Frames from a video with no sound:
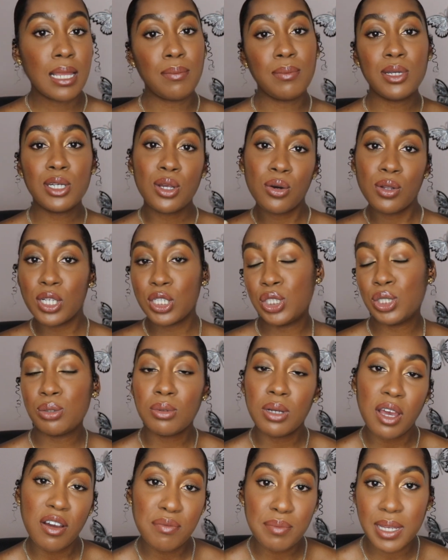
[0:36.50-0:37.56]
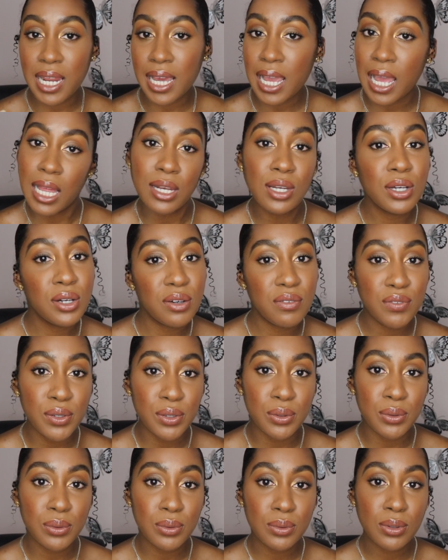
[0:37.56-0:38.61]
Let me know that you love me like I love
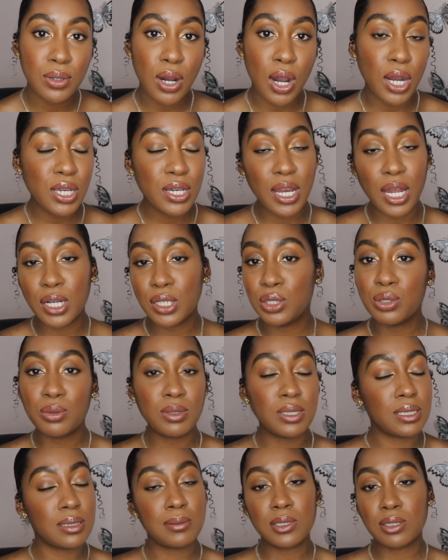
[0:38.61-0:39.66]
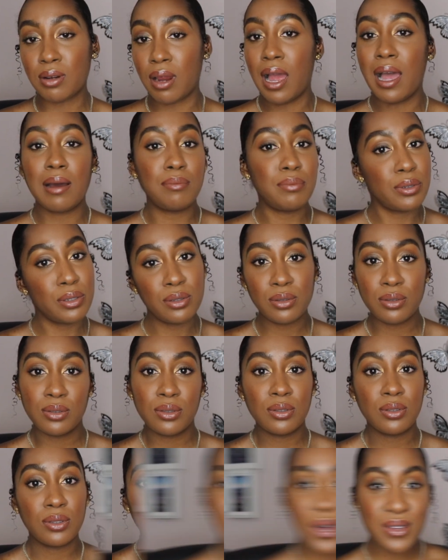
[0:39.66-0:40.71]
you. All you gotta do is subscribe, boo.
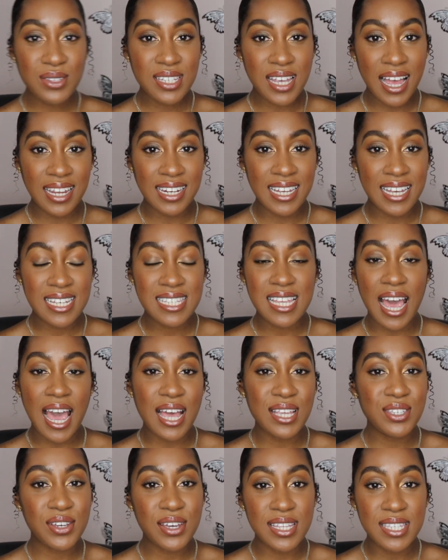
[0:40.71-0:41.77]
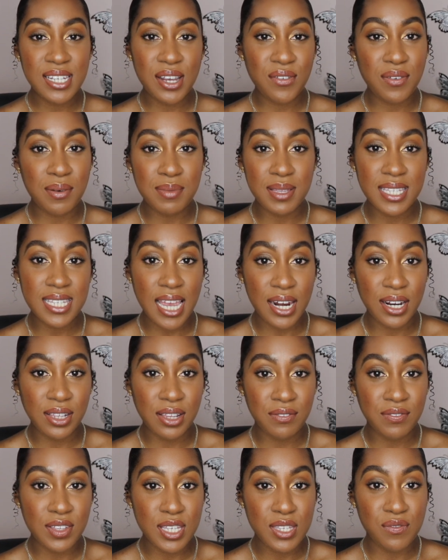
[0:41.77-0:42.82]
So, darlings, as you can tell from the title
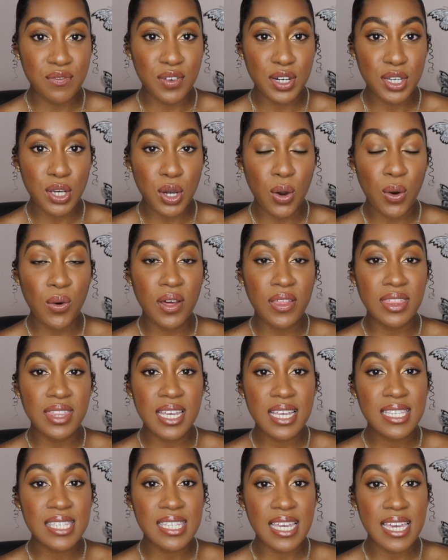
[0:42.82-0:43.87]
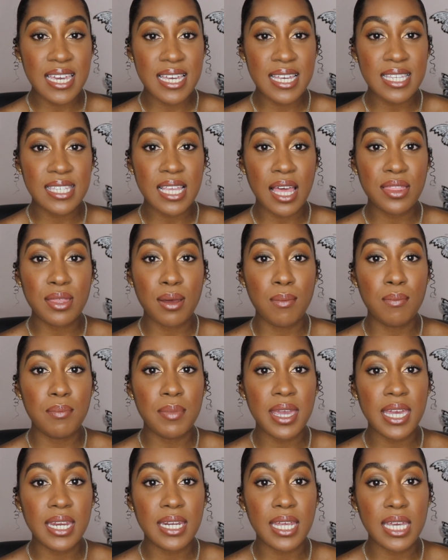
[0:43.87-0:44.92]
of this video, this is the
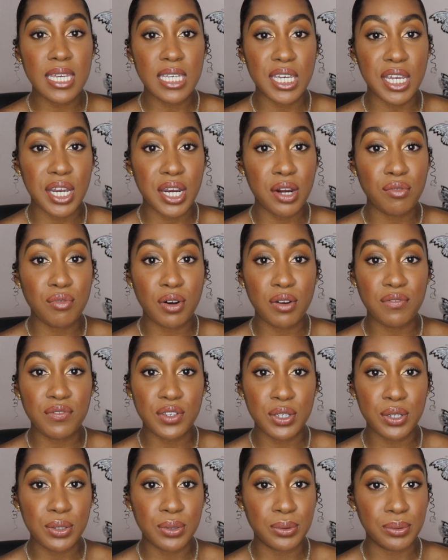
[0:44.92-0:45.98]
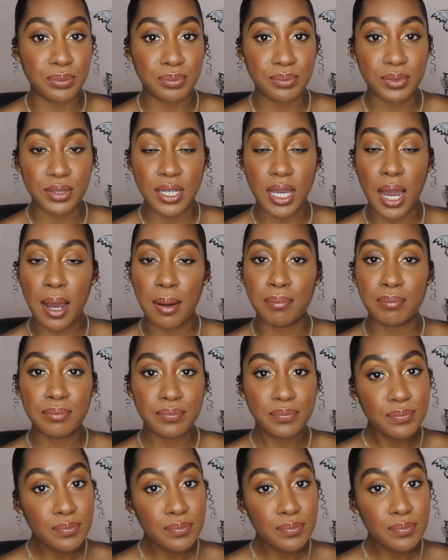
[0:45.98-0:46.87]
mid-year review. Yup.